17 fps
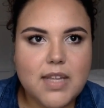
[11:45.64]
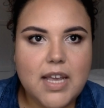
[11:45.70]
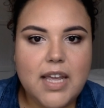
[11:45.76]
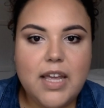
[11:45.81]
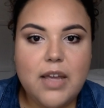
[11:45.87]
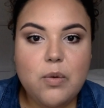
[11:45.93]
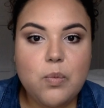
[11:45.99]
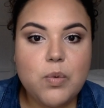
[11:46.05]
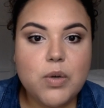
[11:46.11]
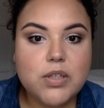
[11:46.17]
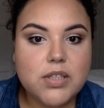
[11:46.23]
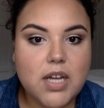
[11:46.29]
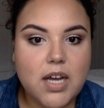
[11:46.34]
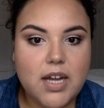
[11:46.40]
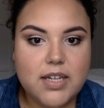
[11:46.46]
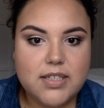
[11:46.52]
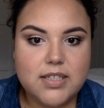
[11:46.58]
It will
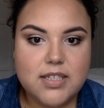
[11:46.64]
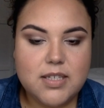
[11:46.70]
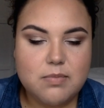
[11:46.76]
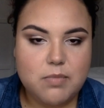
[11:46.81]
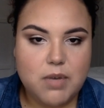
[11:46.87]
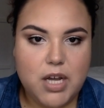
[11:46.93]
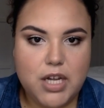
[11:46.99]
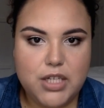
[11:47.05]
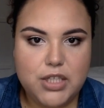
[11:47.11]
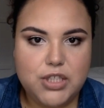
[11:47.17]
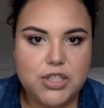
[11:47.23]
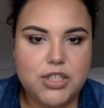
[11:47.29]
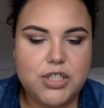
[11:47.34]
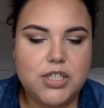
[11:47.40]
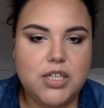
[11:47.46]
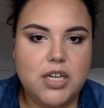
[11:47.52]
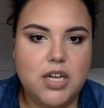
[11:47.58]
not
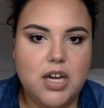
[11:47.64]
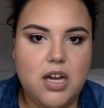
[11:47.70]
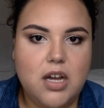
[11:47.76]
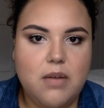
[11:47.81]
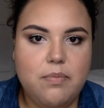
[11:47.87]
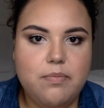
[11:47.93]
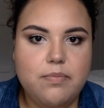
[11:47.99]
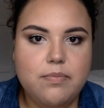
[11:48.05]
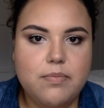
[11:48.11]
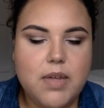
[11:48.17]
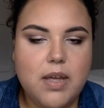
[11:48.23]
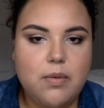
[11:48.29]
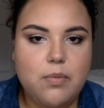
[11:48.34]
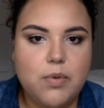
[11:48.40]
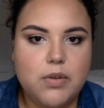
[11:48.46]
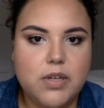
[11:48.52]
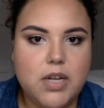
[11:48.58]
smudge,
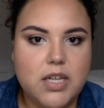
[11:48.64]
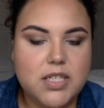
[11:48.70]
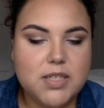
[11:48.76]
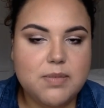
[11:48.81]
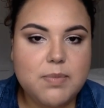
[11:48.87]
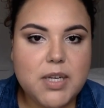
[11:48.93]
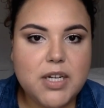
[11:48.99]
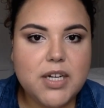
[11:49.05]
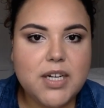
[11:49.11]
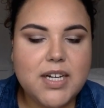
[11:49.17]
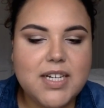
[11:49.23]
it will not smear,